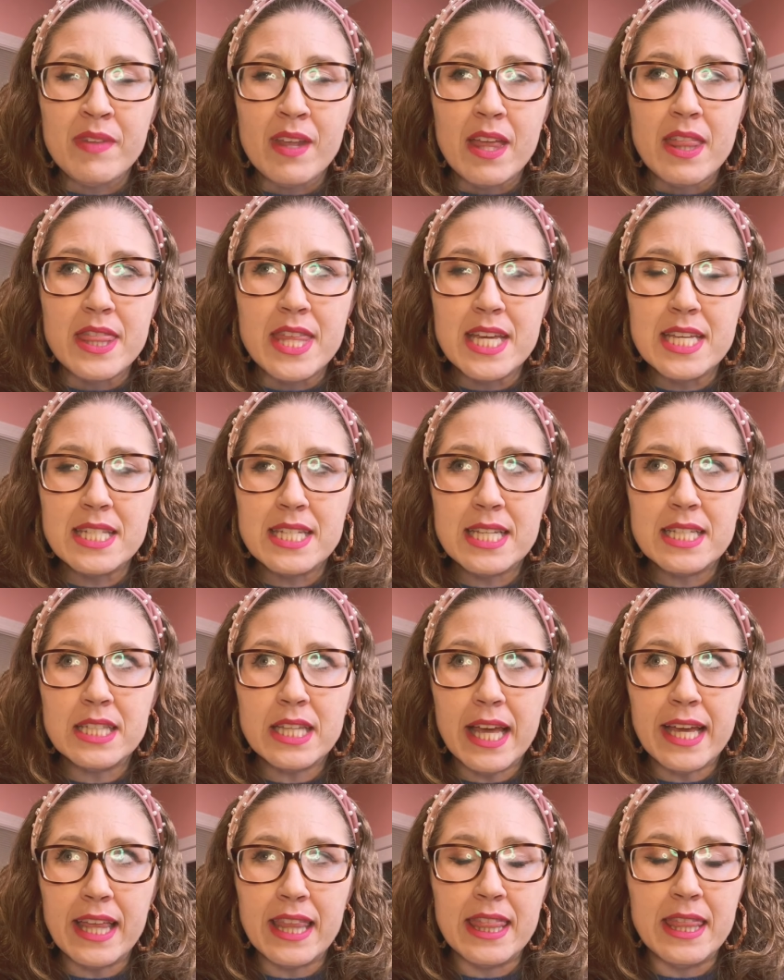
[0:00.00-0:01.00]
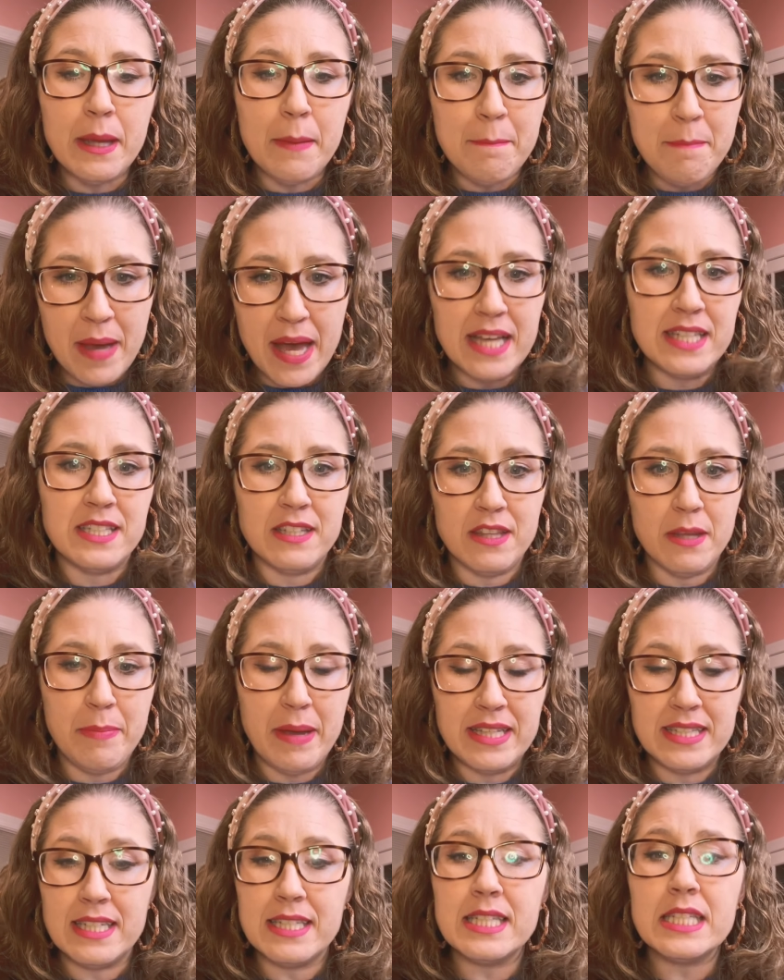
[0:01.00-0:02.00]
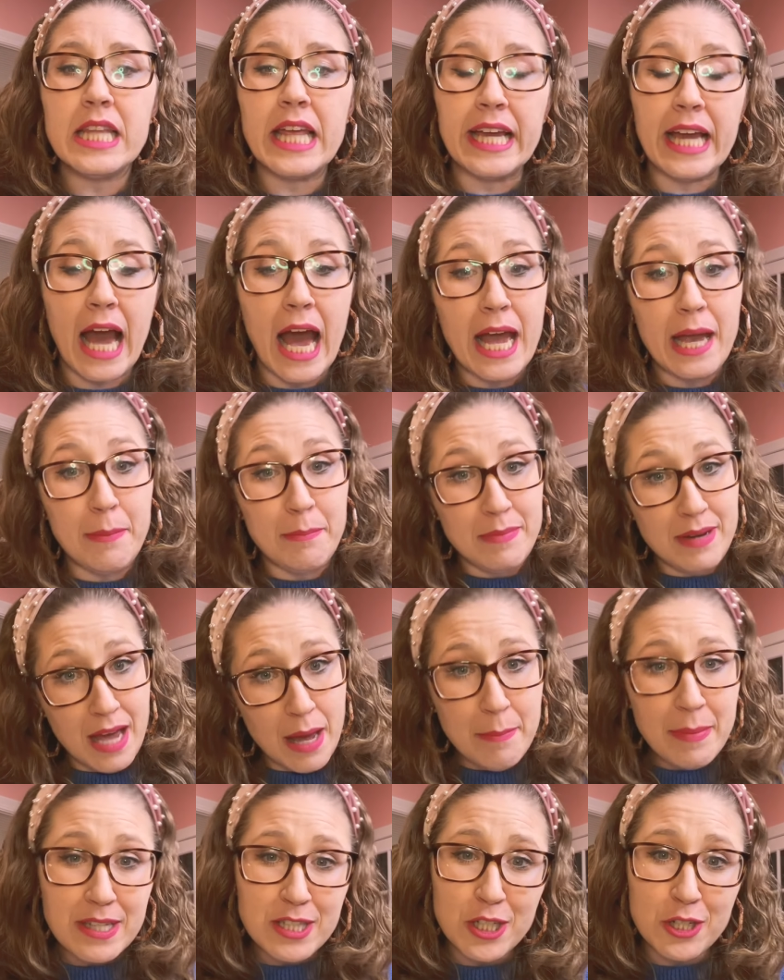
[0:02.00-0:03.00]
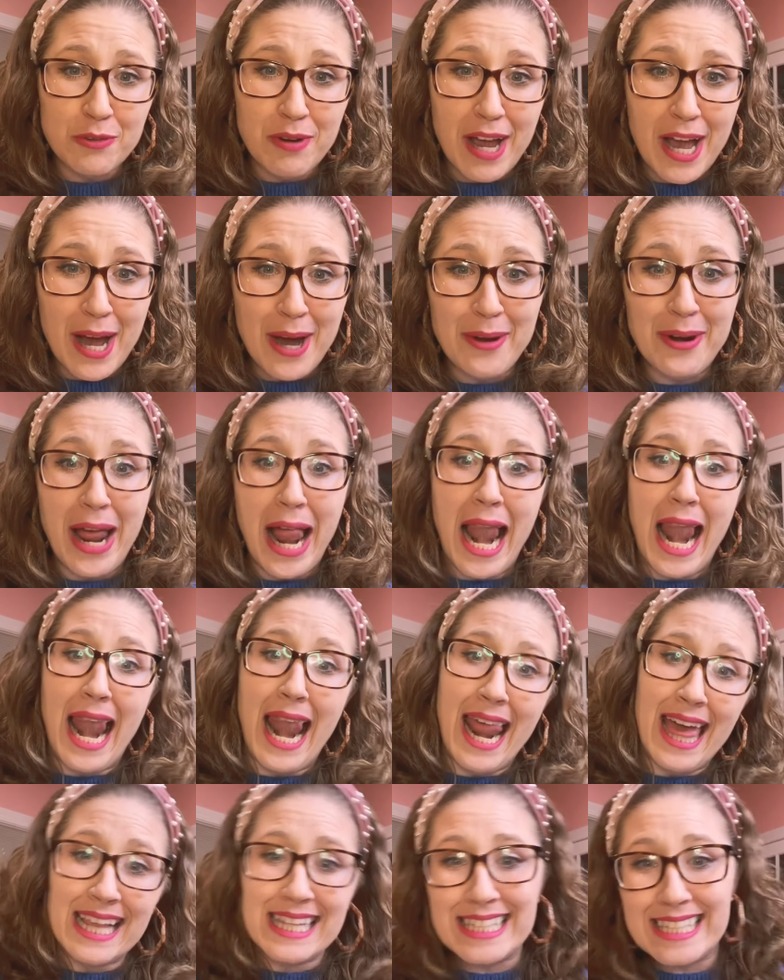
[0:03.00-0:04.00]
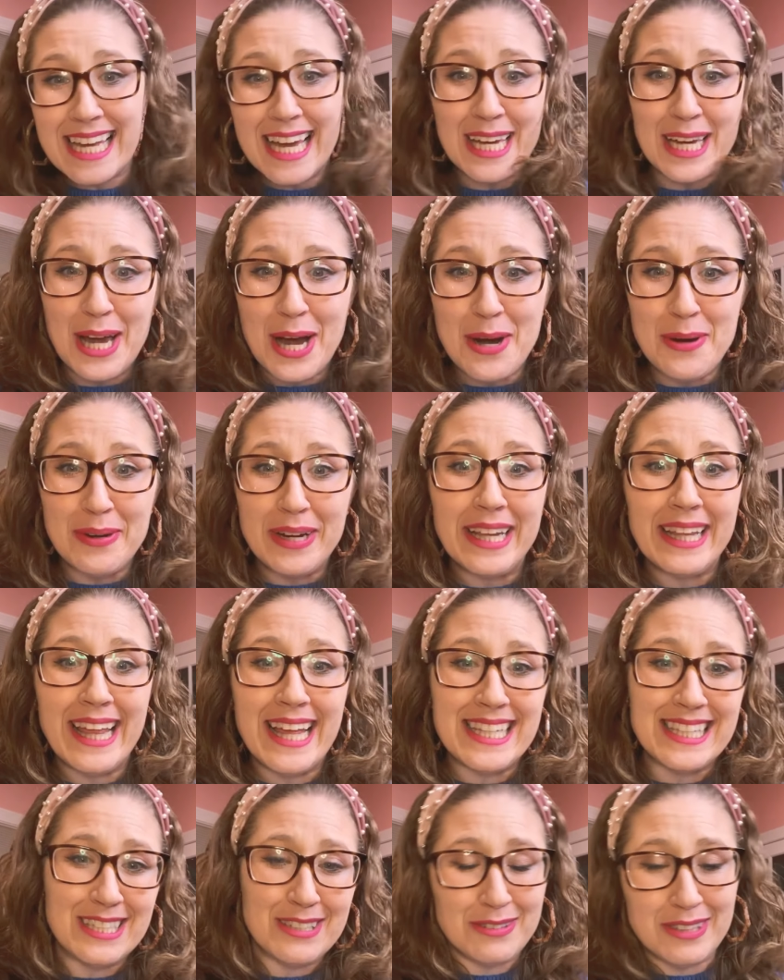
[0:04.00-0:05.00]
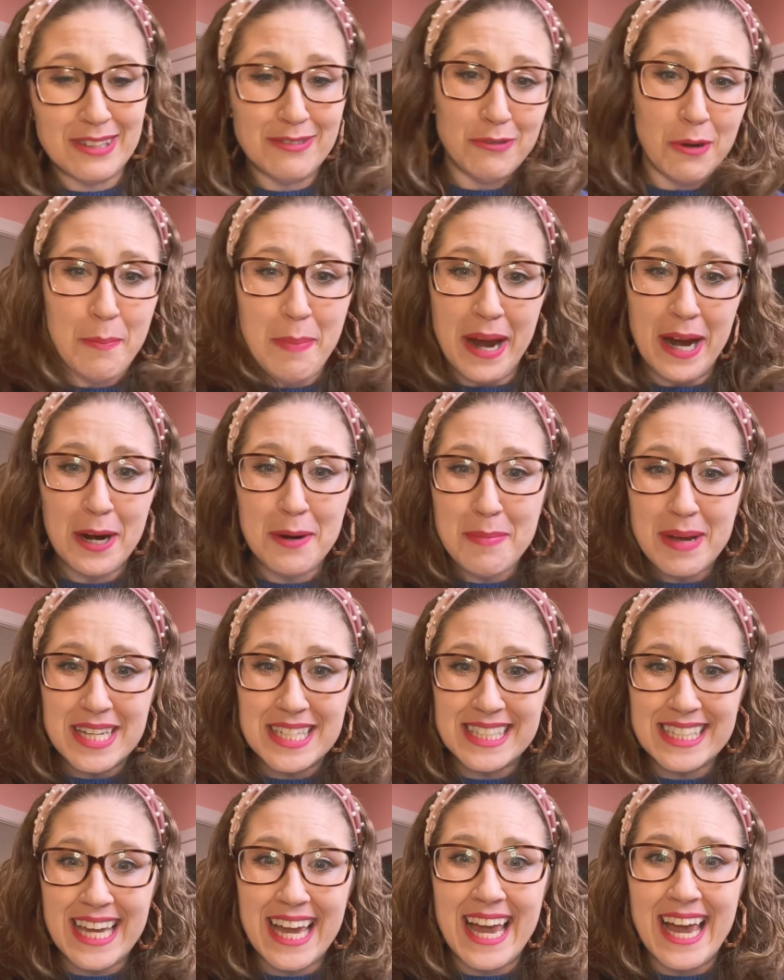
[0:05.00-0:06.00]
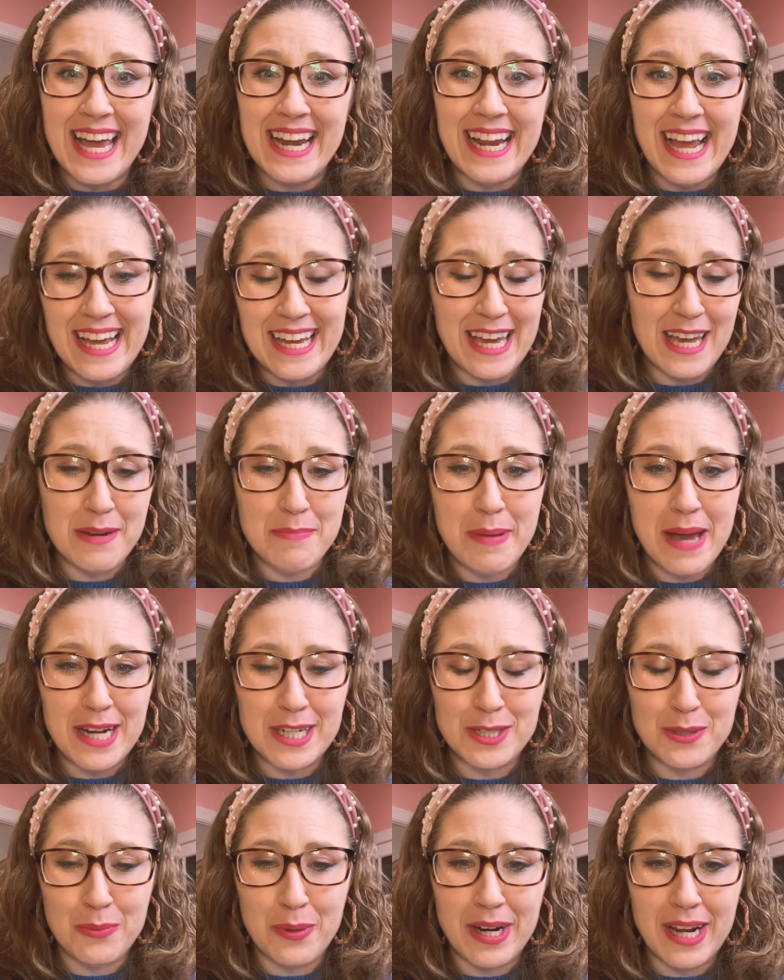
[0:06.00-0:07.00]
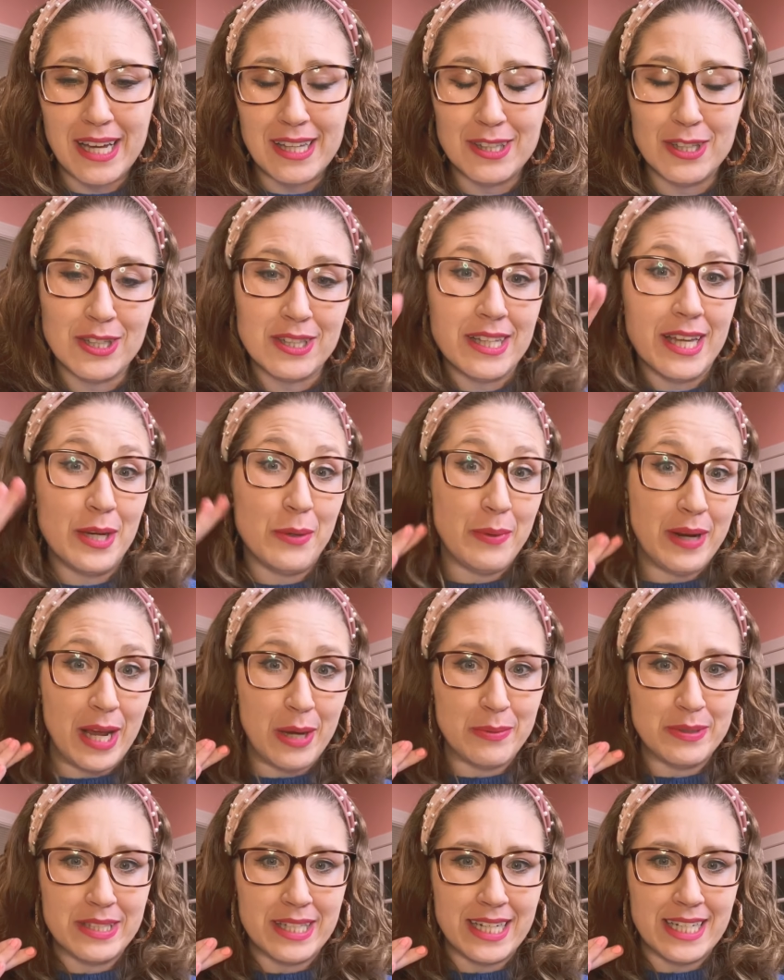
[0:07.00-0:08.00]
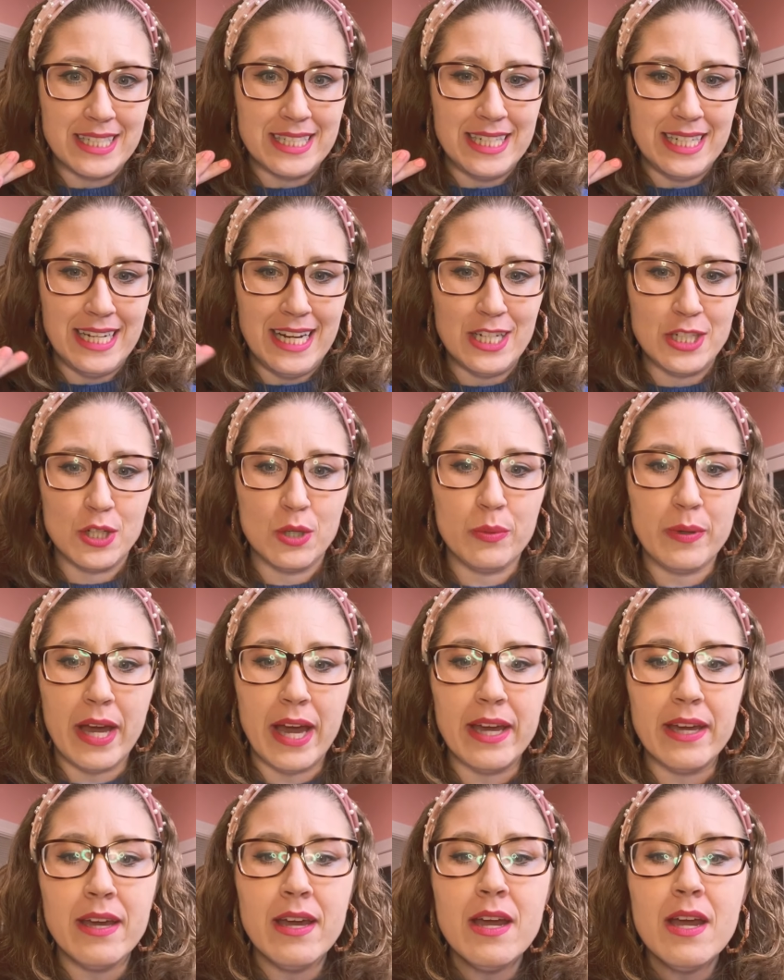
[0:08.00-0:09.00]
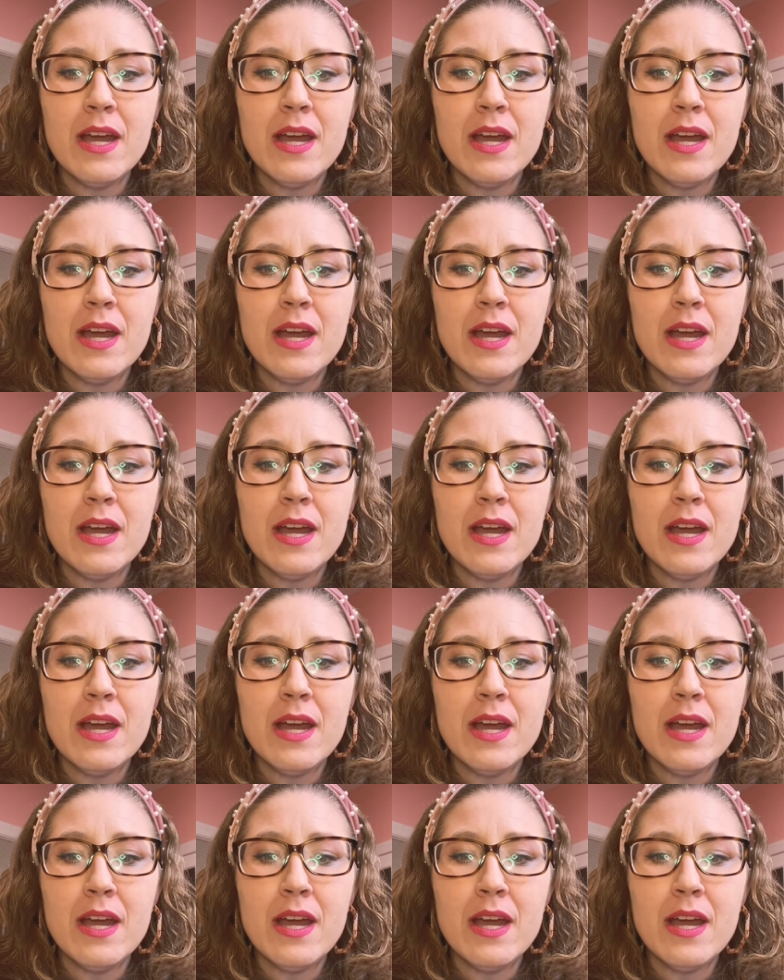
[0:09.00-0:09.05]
This is like the best of the best. This is like, I am not messing around. Let's get going. Let's repair my skin and get it back to what I looked like when I was like a teenager, okay?